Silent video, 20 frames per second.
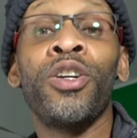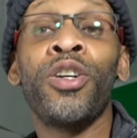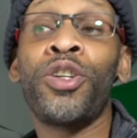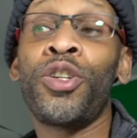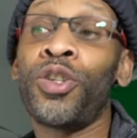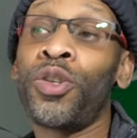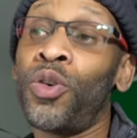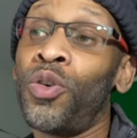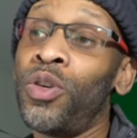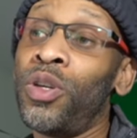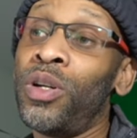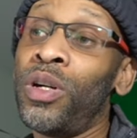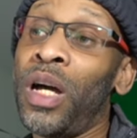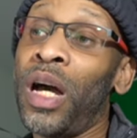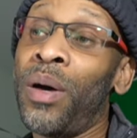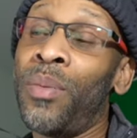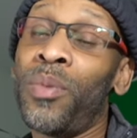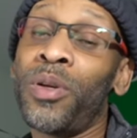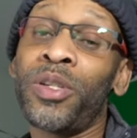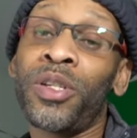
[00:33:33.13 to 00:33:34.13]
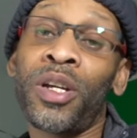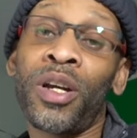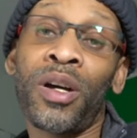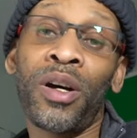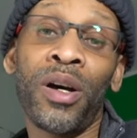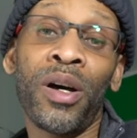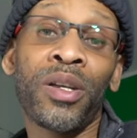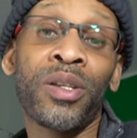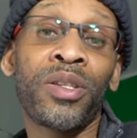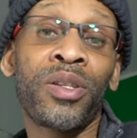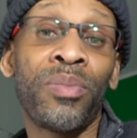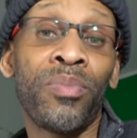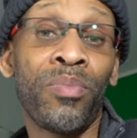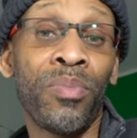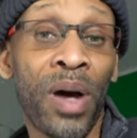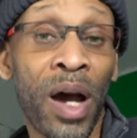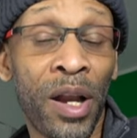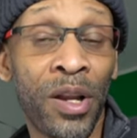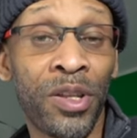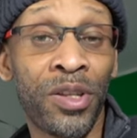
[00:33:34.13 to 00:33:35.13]
show you how much it costs to
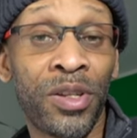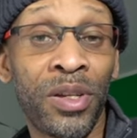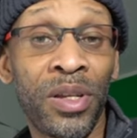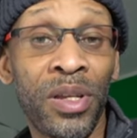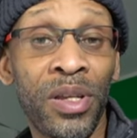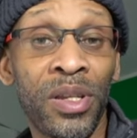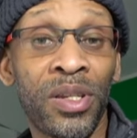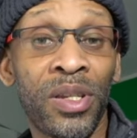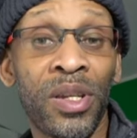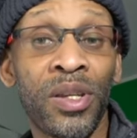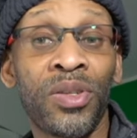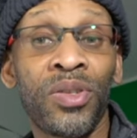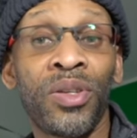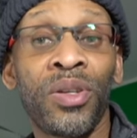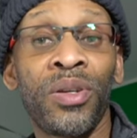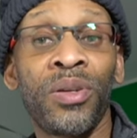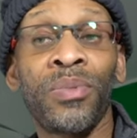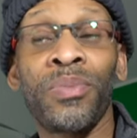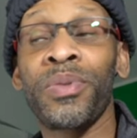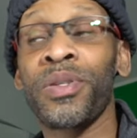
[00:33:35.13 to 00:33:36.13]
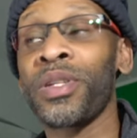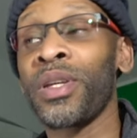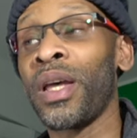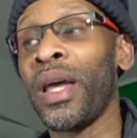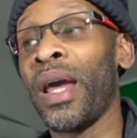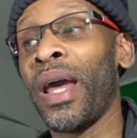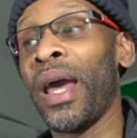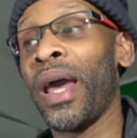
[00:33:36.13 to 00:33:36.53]
monitor these systems,